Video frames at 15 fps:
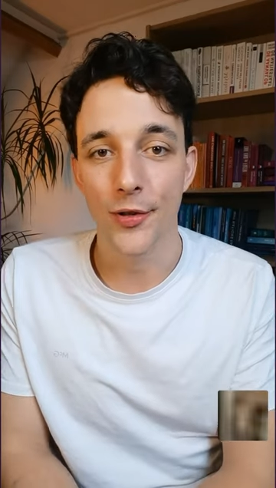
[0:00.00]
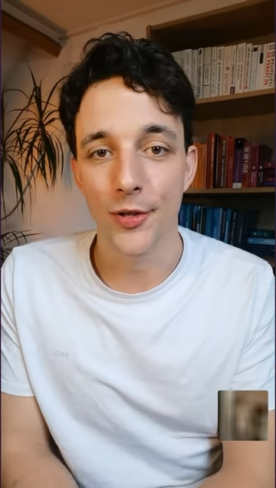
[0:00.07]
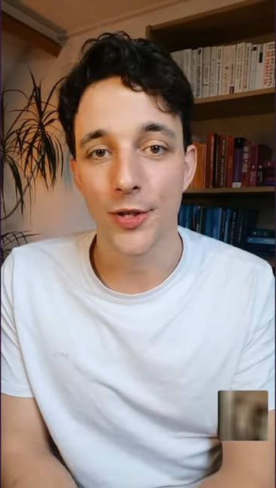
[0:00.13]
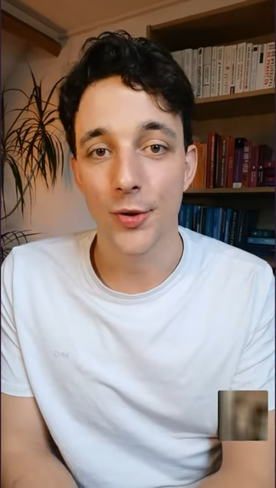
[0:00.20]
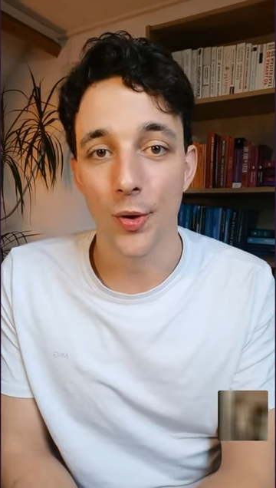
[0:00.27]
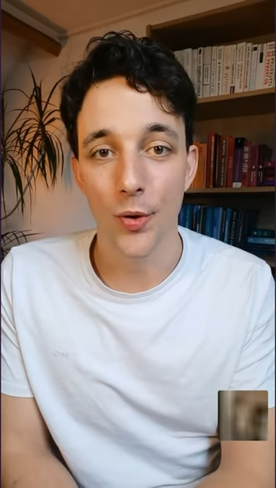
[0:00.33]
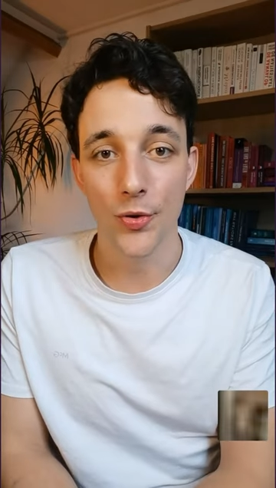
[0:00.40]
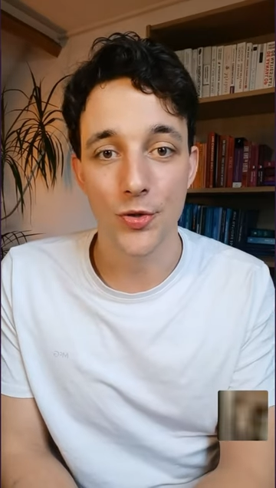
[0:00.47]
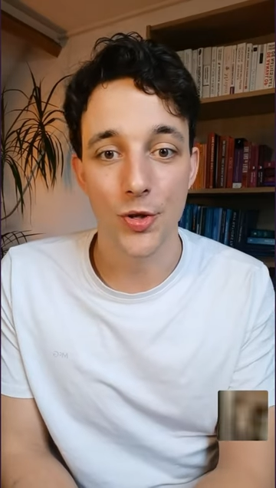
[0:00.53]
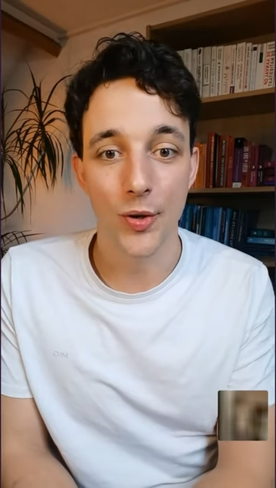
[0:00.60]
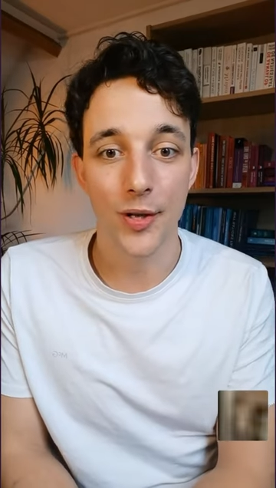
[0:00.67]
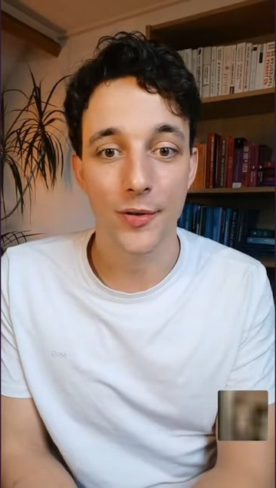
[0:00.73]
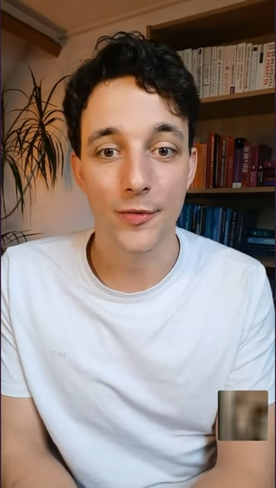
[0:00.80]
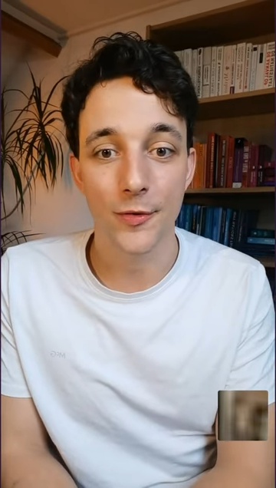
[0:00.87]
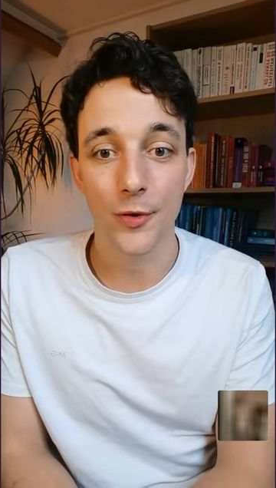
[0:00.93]
you also
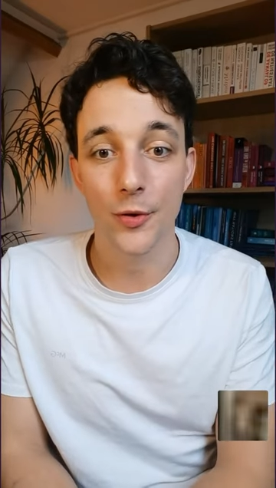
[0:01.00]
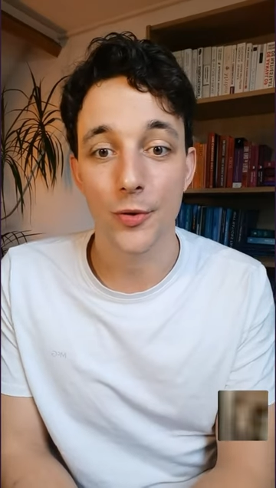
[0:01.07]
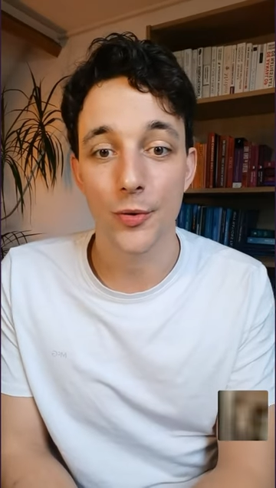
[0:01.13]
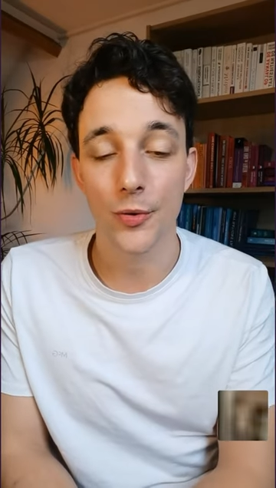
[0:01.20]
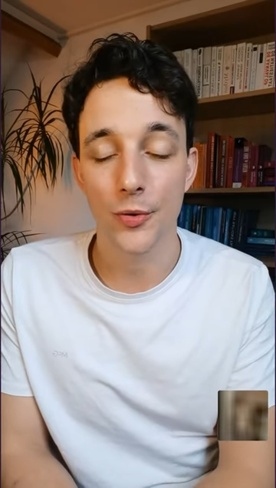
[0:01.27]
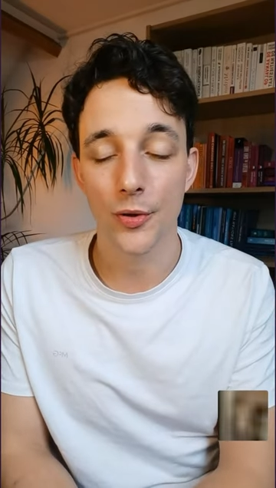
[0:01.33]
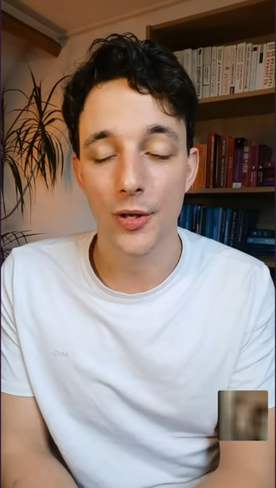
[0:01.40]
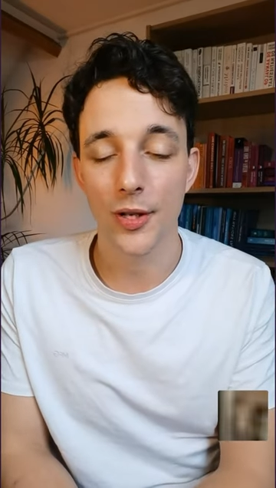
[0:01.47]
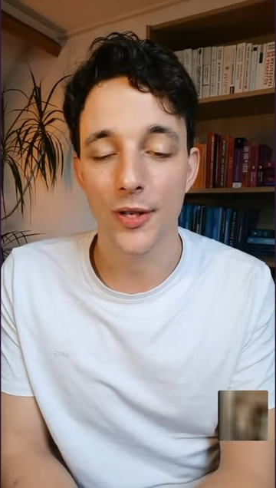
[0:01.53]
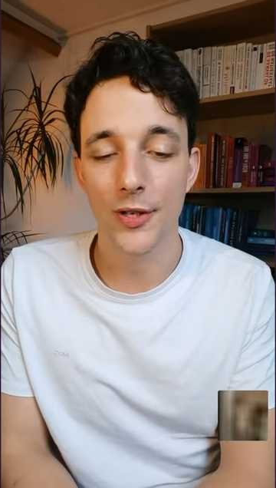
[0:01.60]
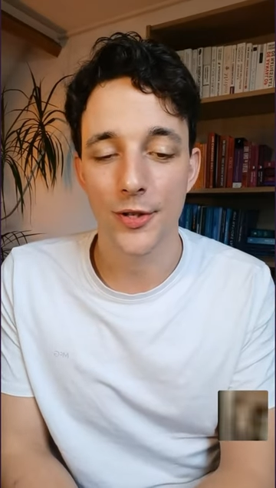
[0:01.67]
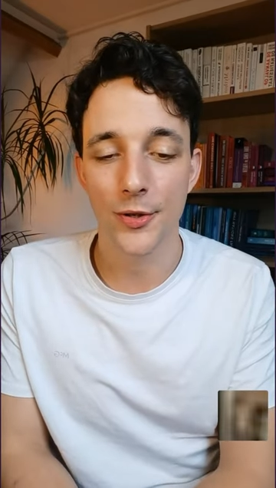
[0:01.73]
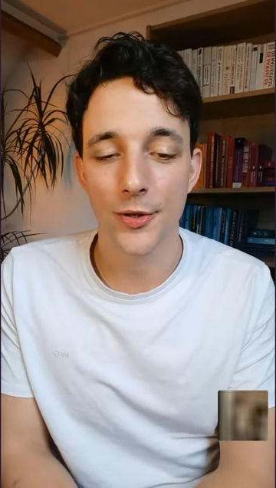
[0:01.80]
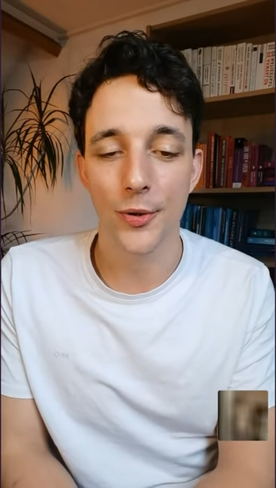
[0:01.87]
influ- you